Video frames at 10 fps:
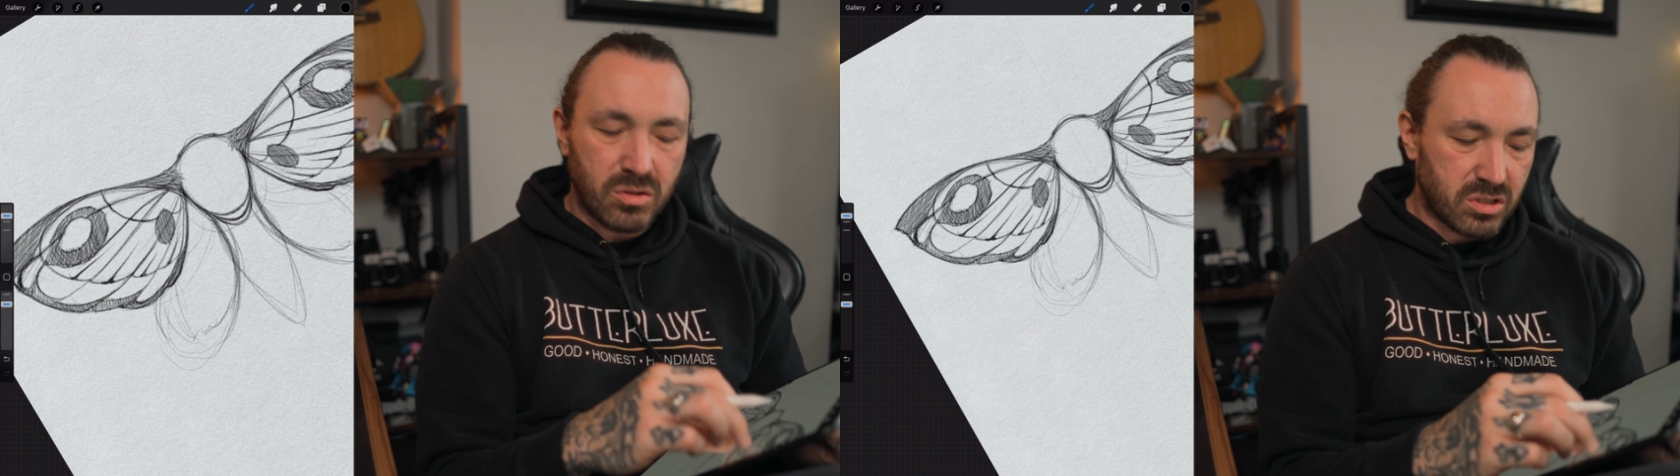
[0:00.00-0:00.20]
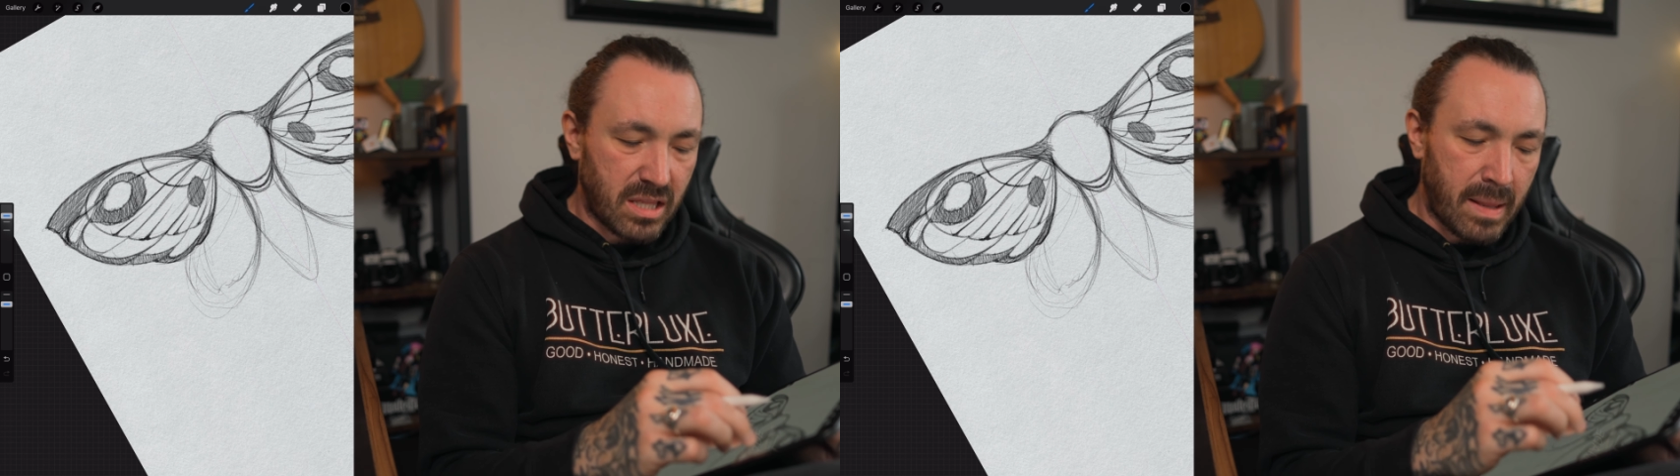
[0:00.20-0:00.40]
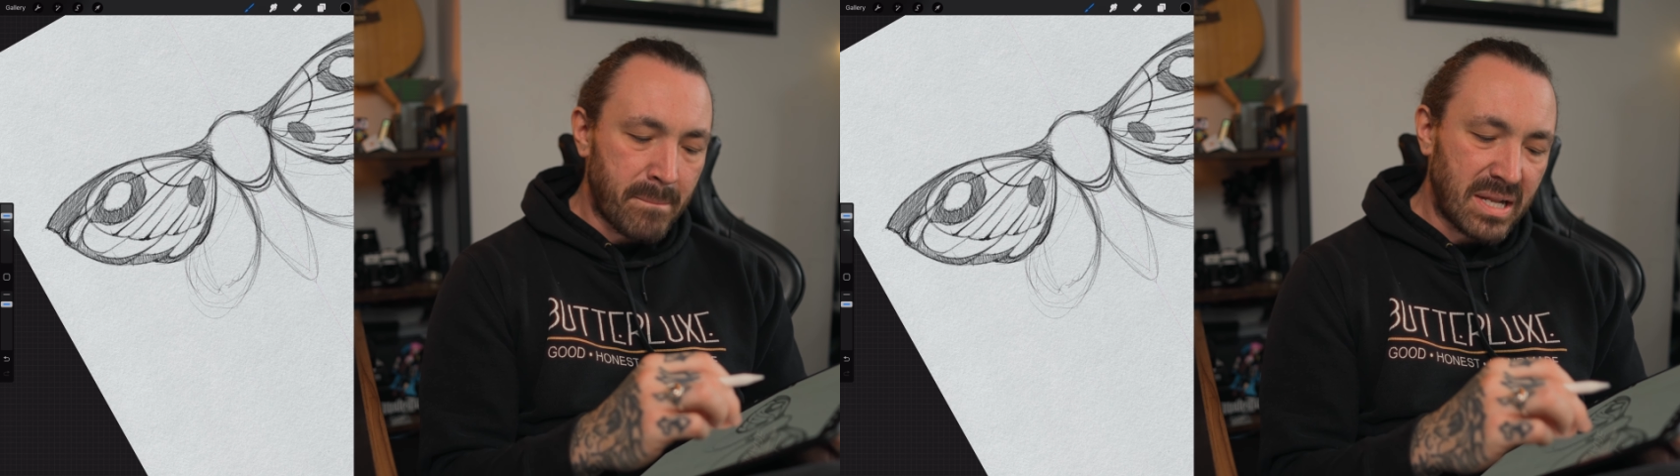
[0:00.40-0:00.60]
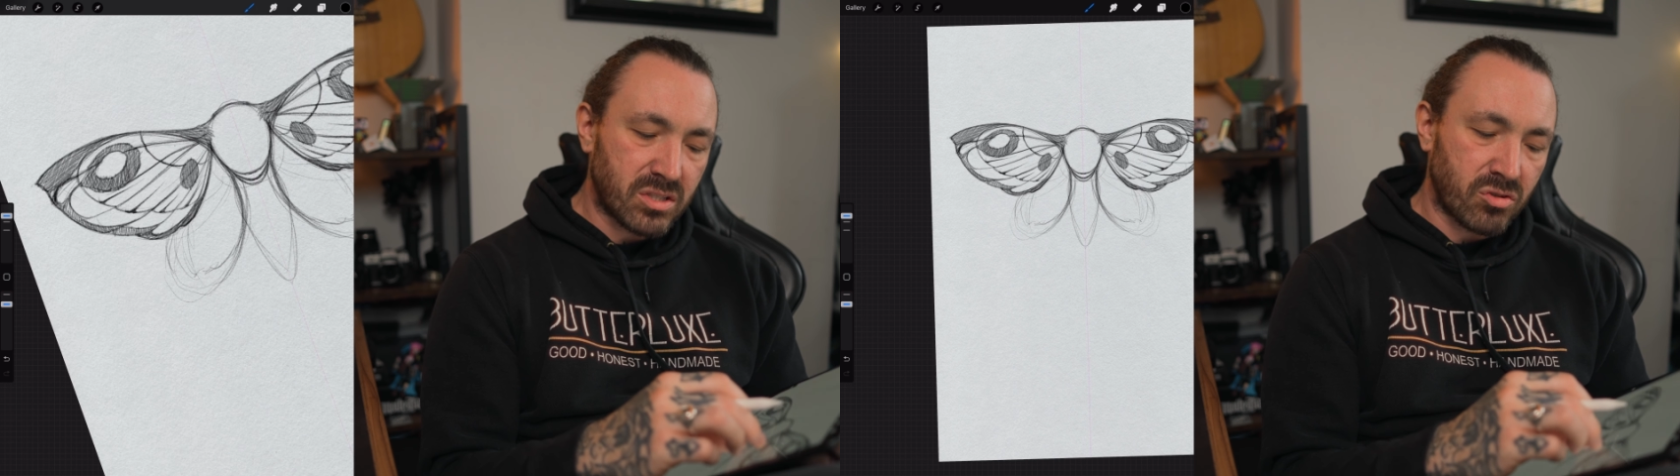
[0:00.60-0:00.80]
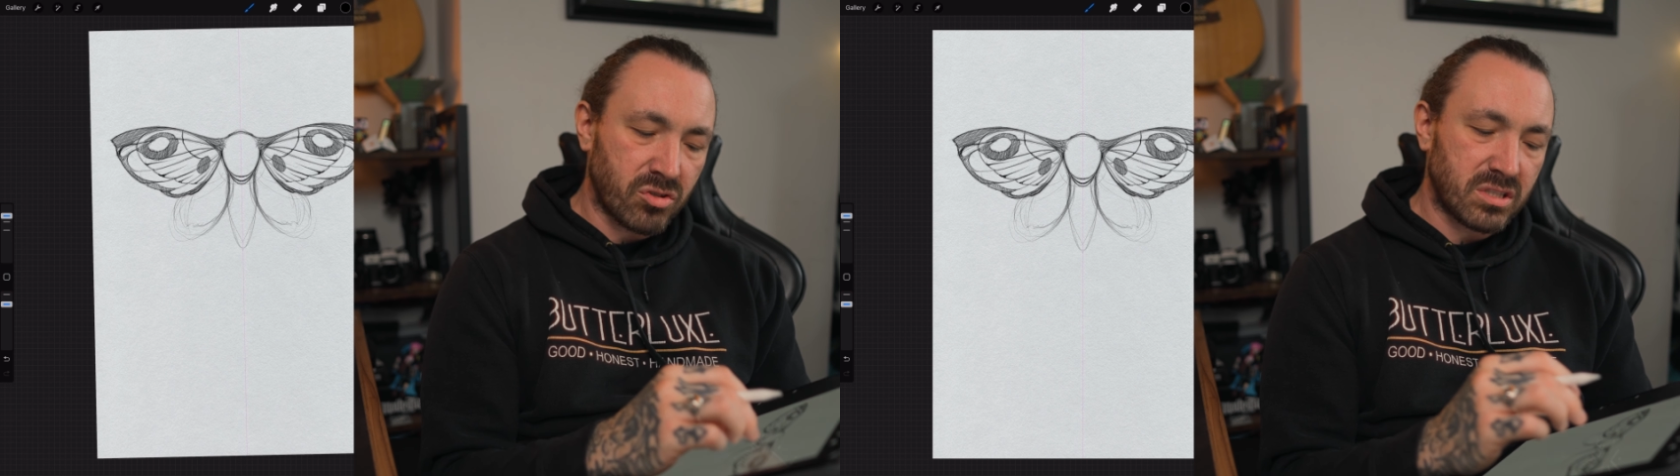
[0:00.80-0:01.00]
it looks like they're
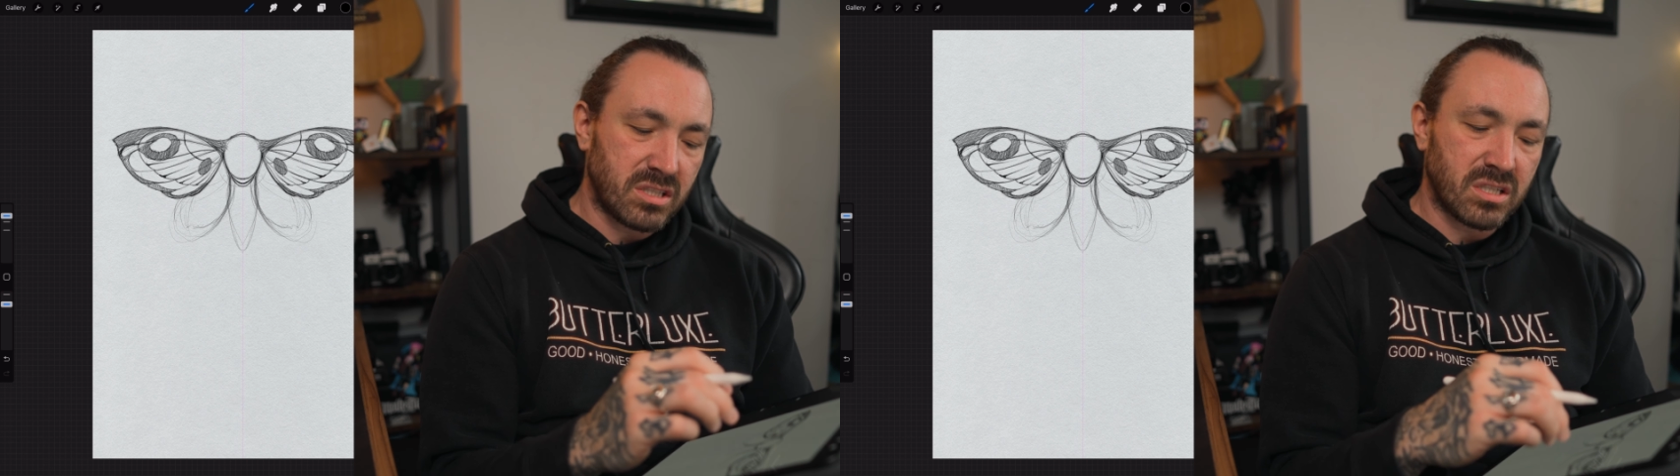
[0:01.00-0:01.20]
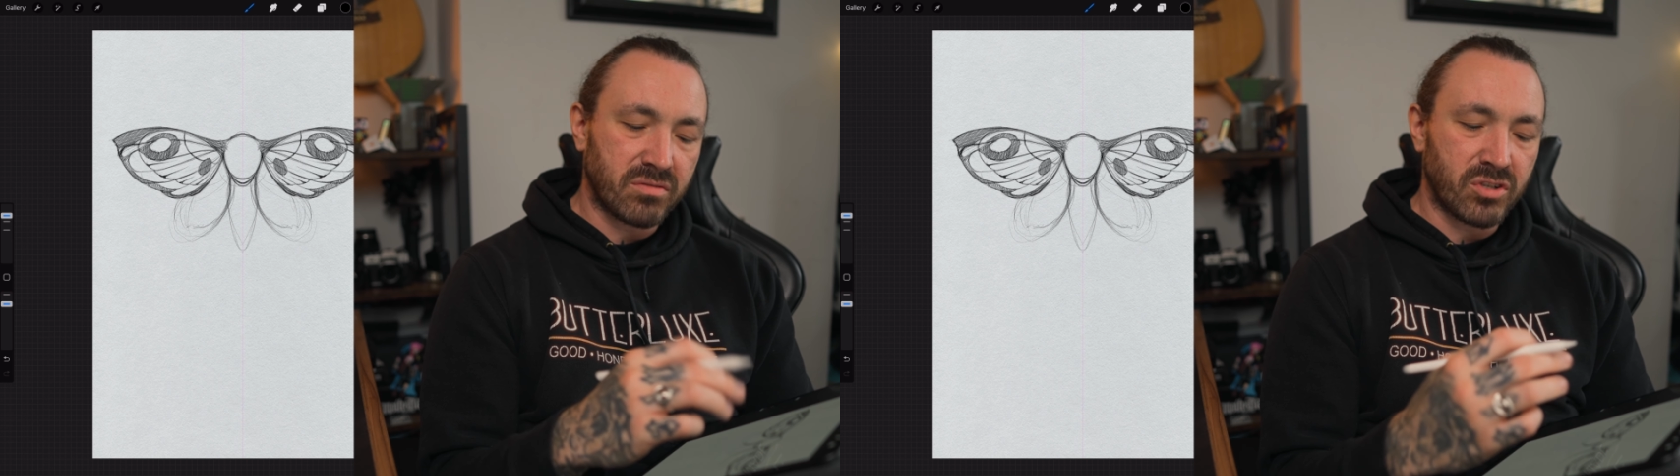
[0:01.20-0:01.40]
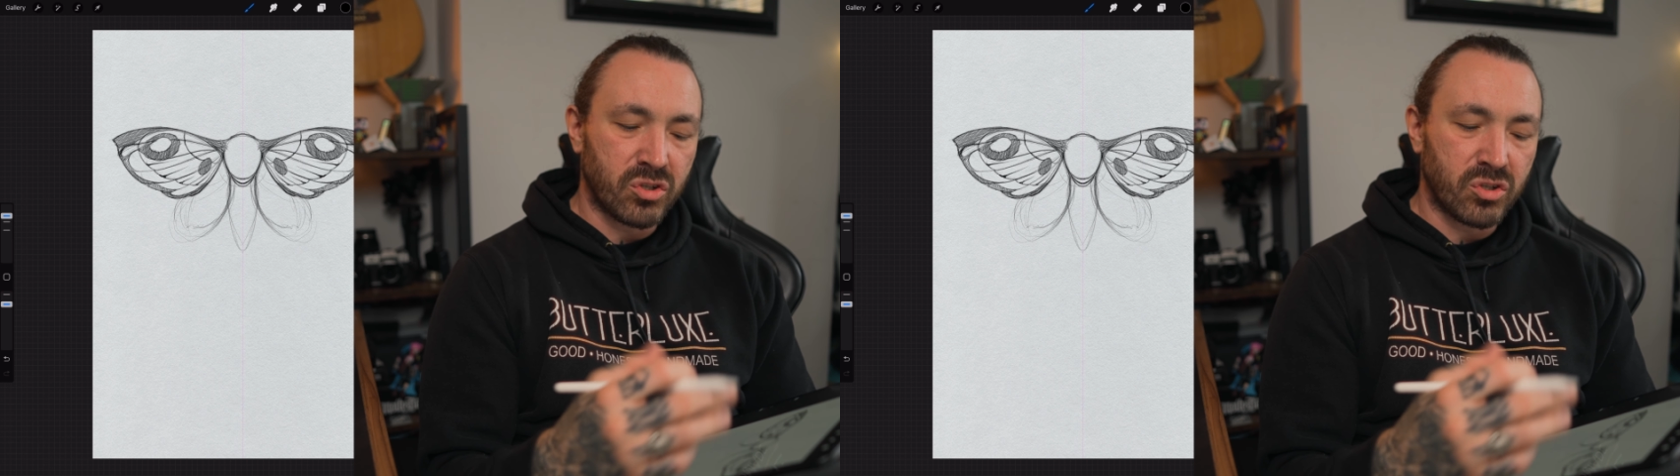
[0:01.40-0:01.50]
meant to cross each other,